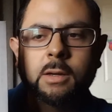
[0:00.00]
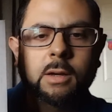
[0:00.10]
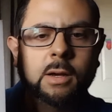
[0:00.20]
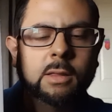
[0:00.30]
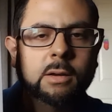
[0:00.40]

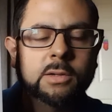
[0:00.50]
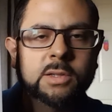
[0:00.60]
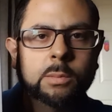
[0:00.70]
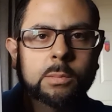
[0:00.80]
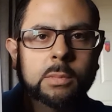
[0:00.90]
There's
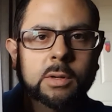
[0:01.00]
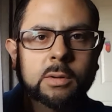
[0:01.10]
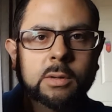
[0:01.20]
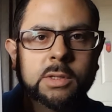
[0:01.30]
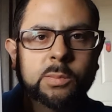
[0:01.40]

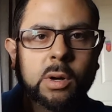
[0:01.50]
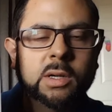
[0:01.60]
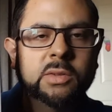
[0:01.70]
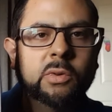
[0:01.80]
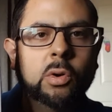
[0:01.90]
some
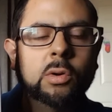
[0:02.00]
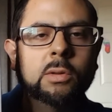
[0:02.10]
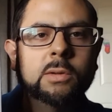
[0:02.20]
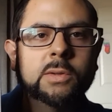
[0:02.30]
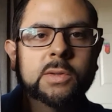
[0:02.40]
sparse
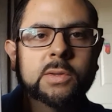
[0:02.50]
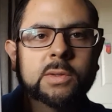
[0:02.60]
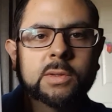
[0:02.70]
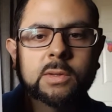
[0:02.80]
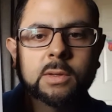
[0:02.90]

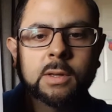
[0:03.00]
vocals,